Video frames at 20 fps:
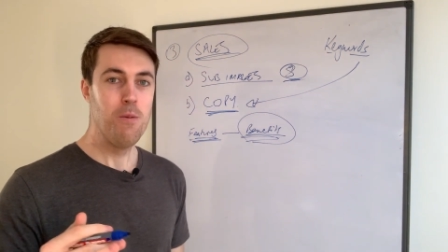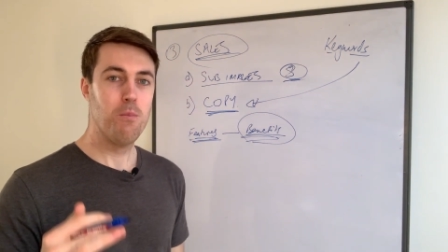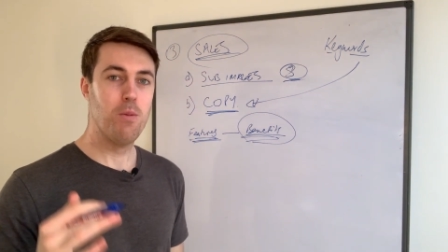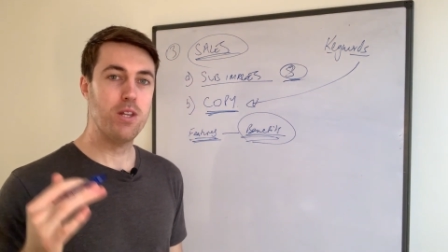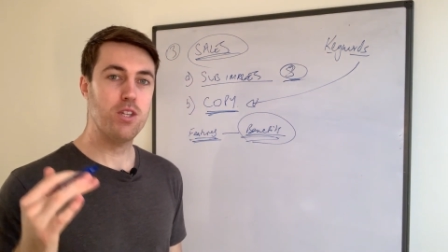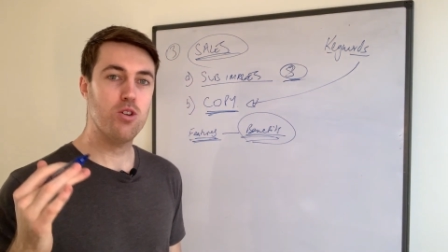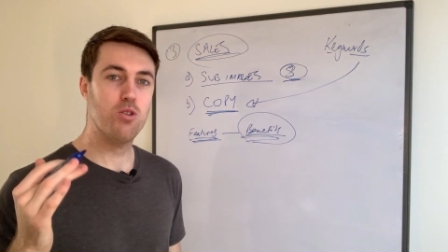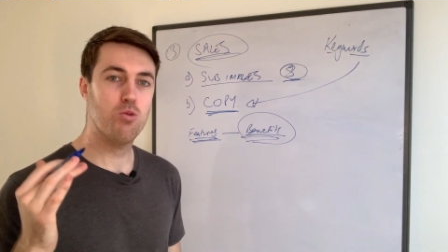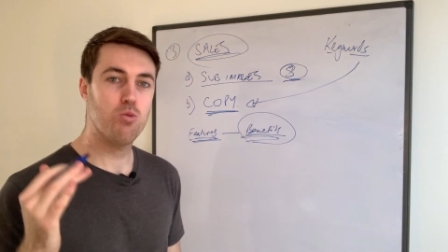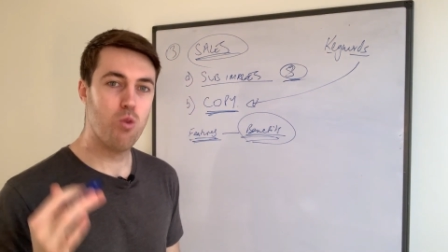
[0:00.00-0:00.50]

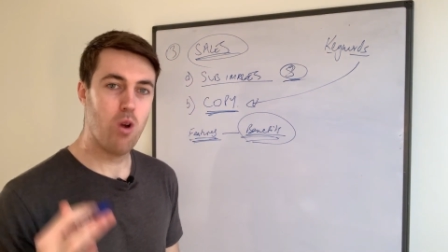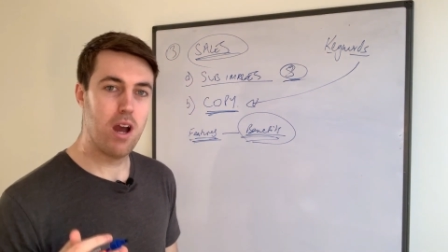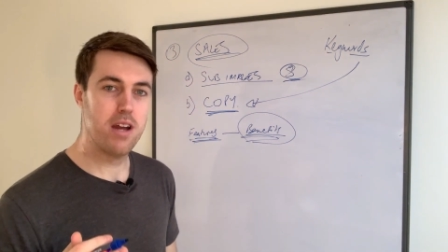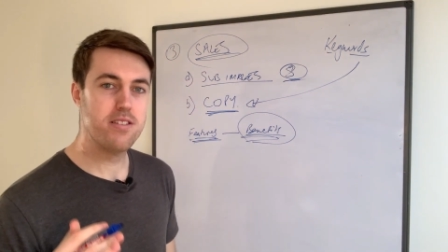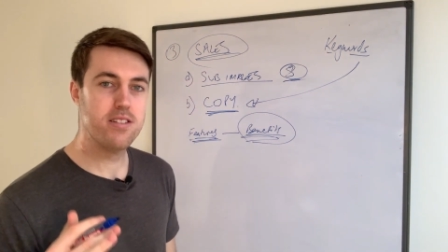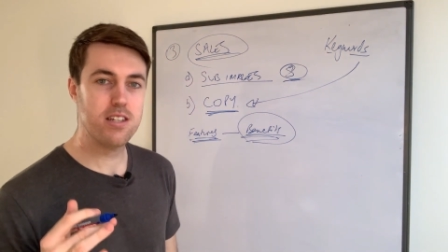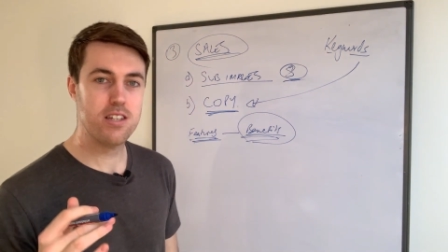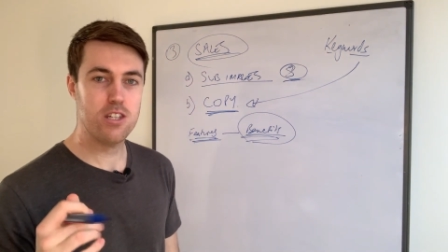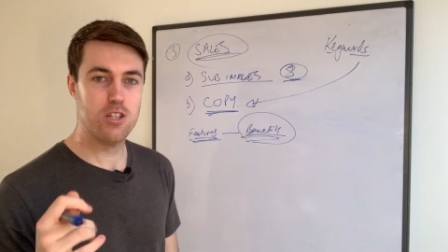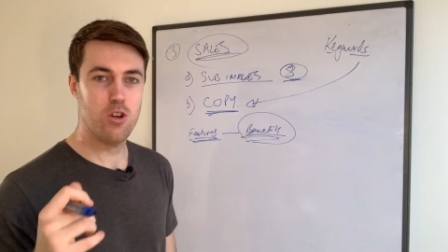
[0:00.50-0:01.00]
when you're
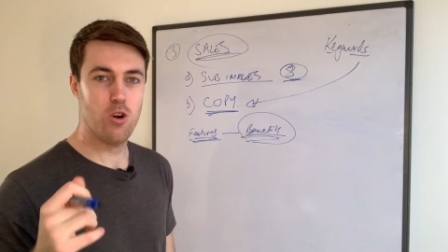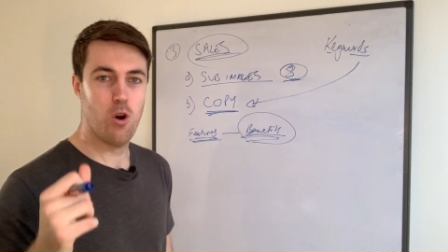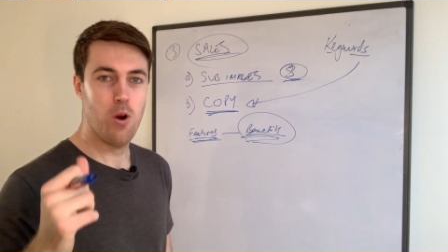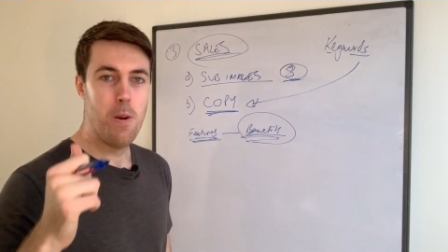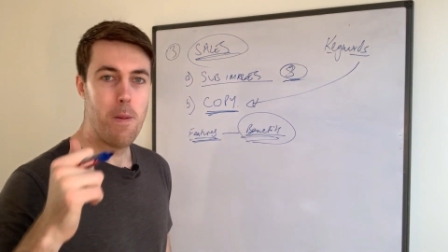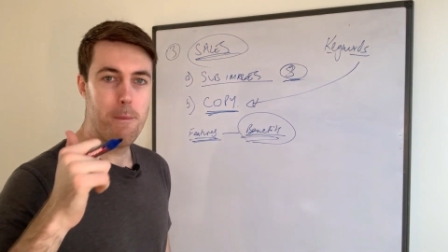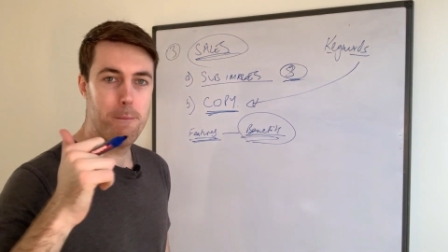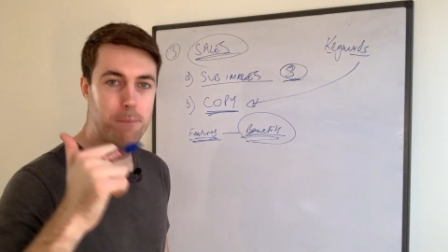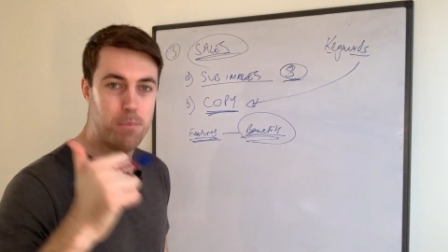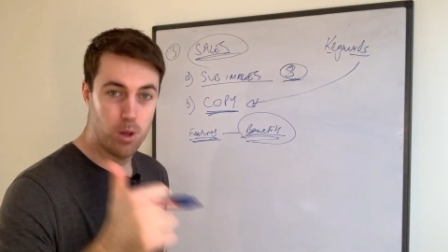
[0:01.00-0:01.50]
writing
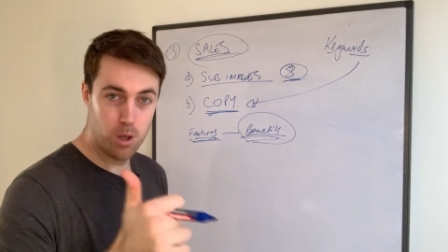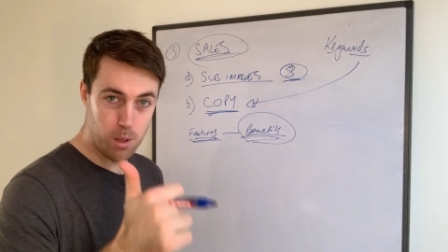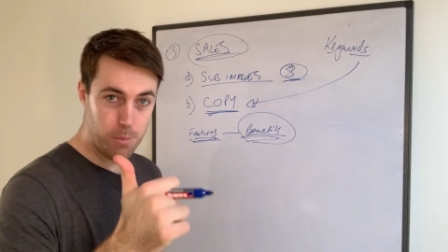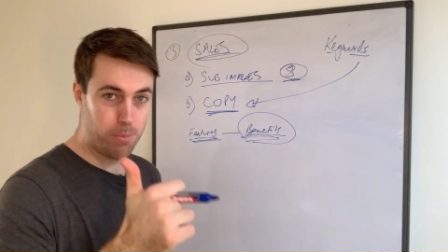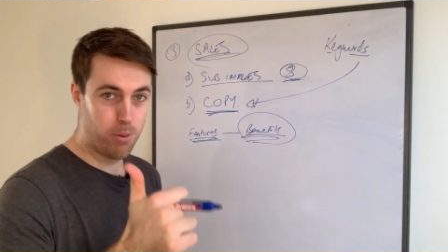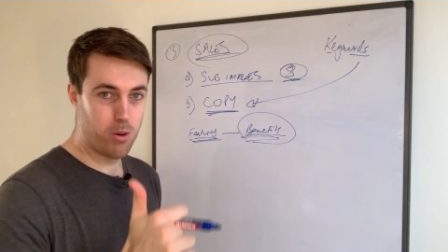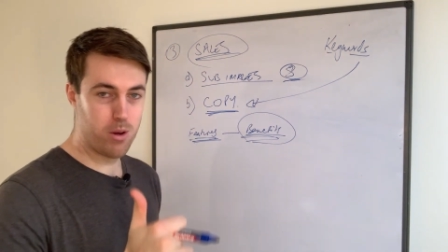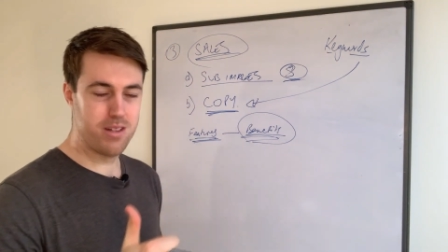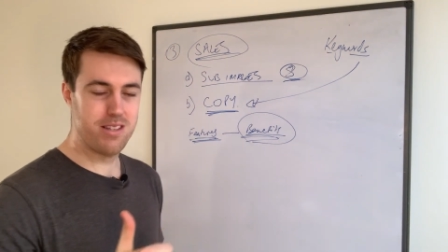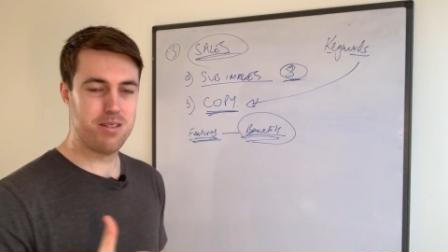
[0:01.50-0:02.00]
your
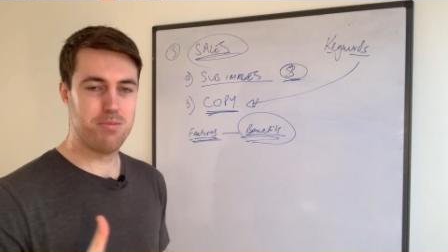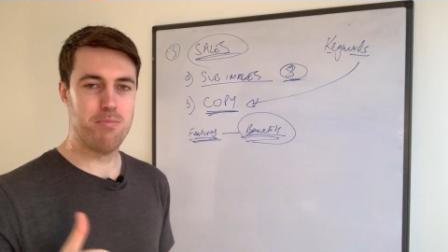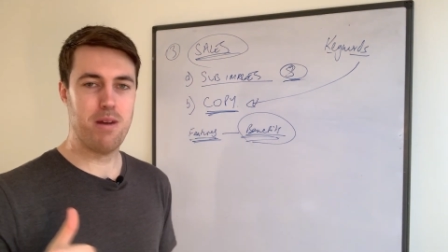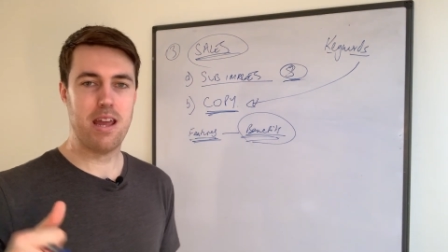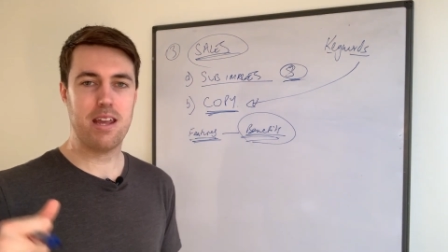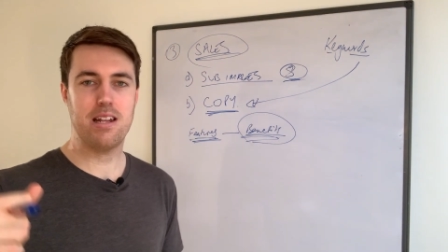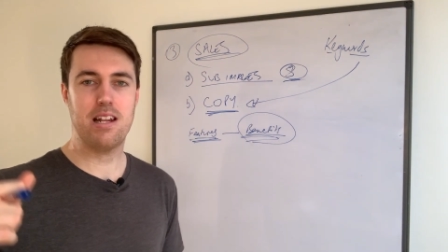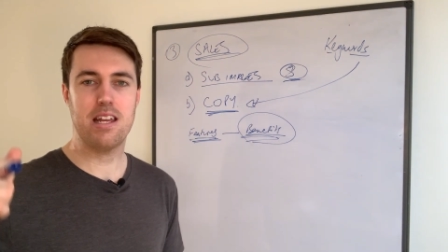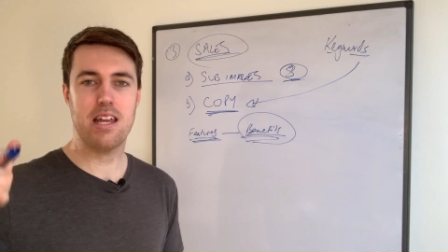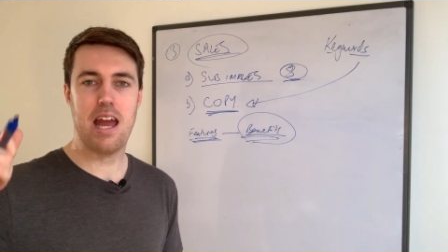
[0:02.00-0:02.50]
bullet points
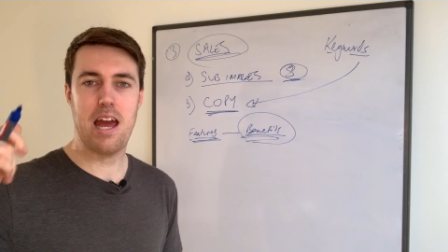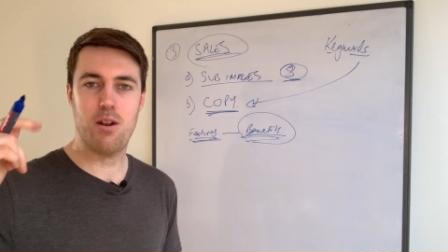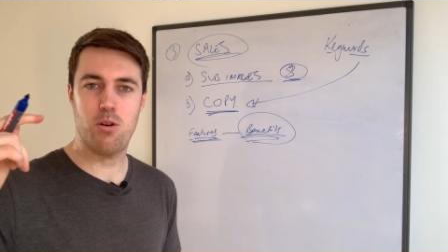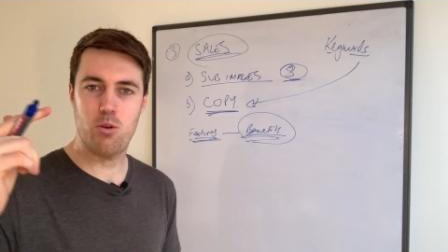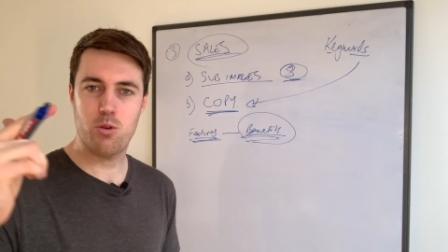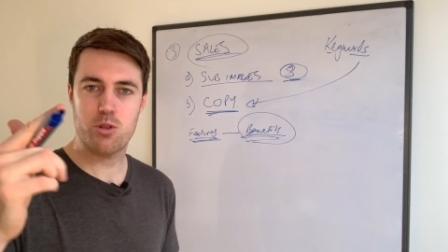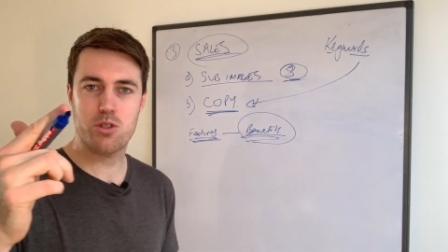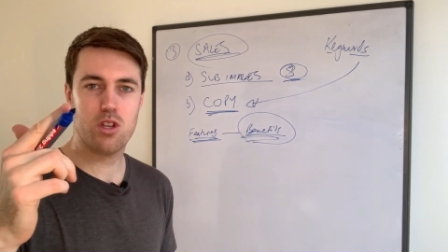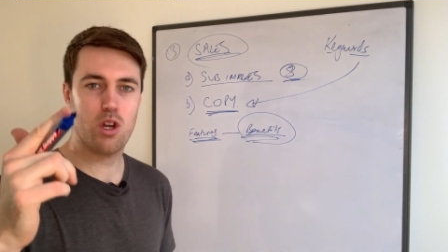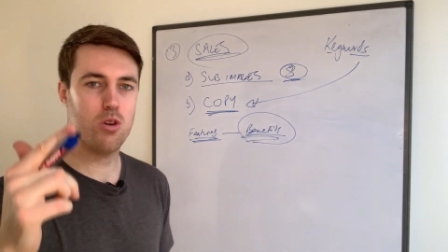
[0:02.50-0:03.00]
mainly and
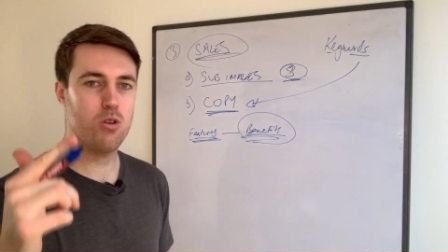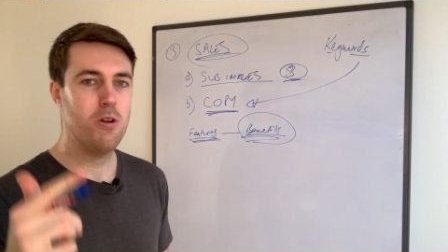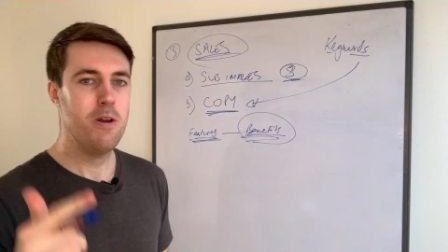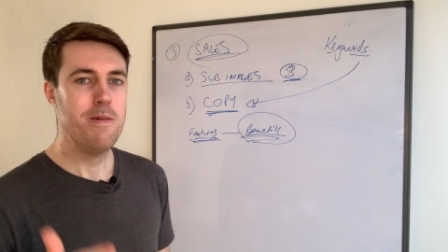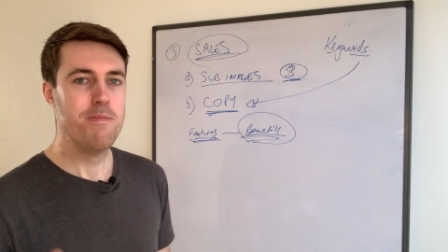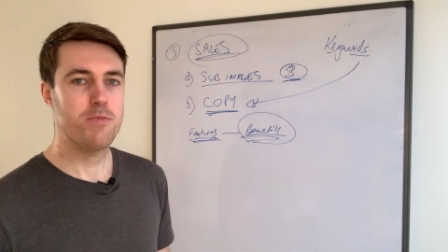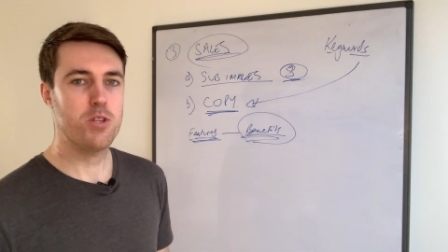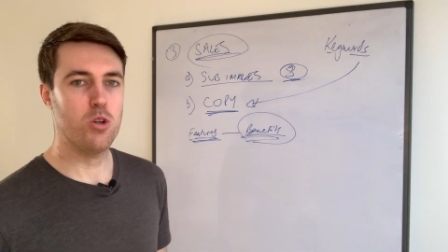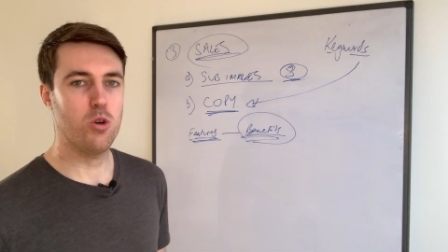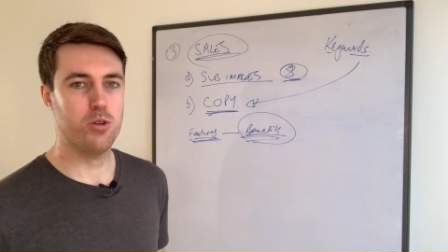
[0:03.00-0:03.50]
also
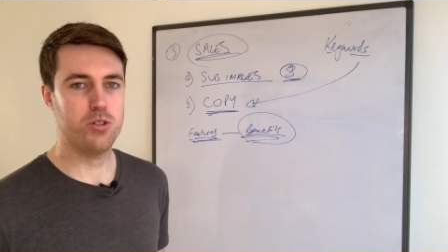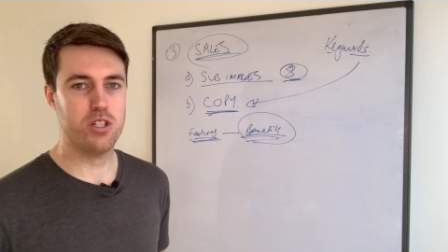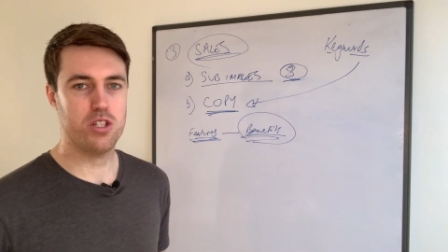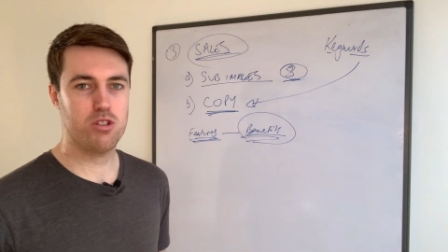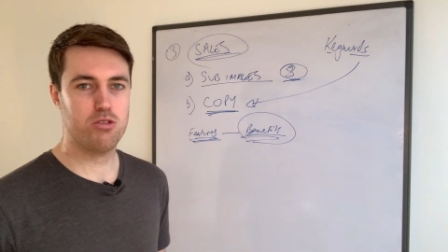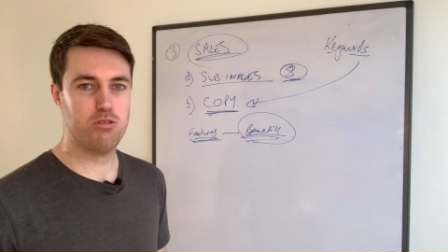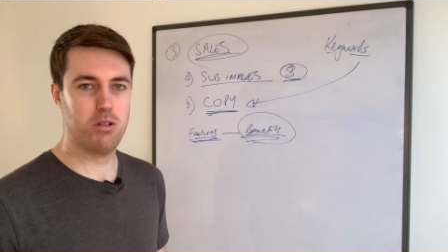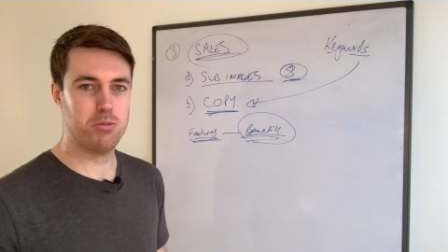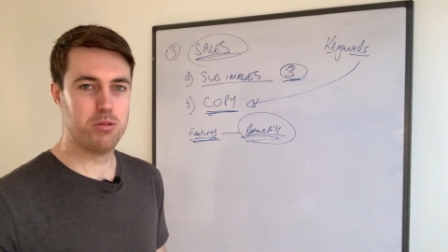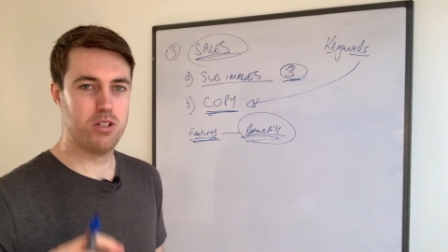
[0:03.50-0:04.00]
your
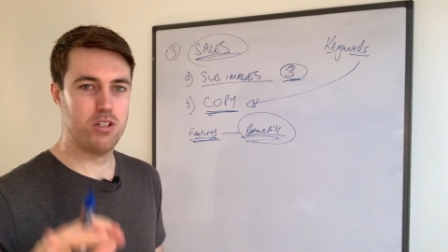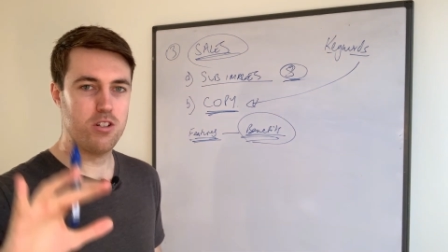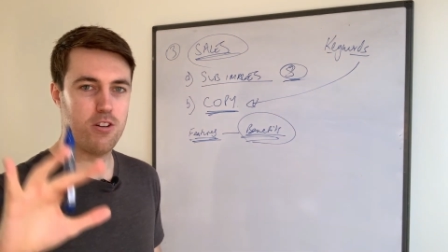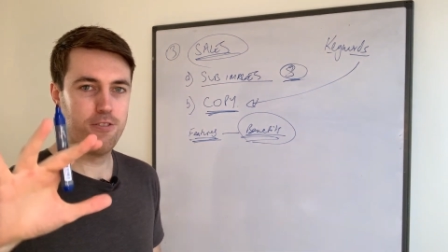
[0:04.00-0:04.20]
description.